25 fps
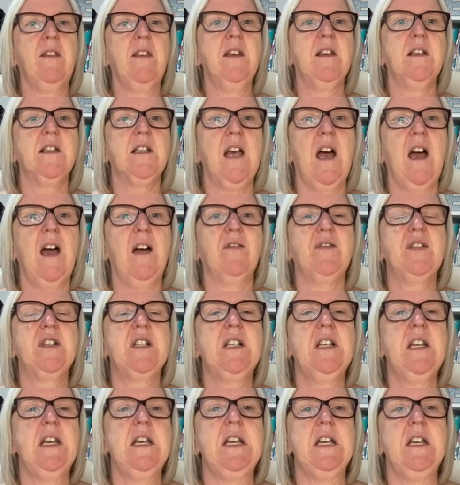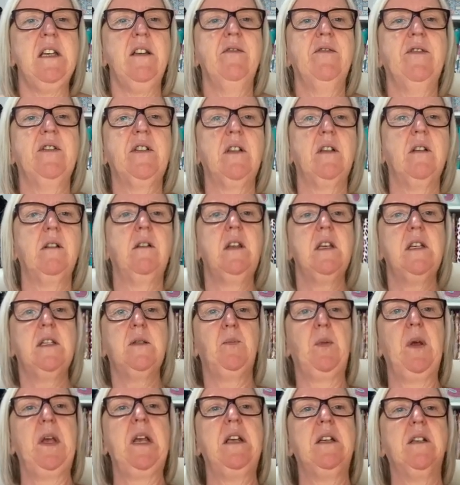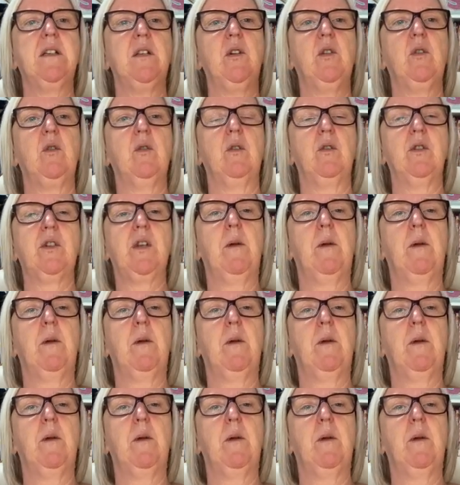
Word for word: things that have sleeves, this bit isn't,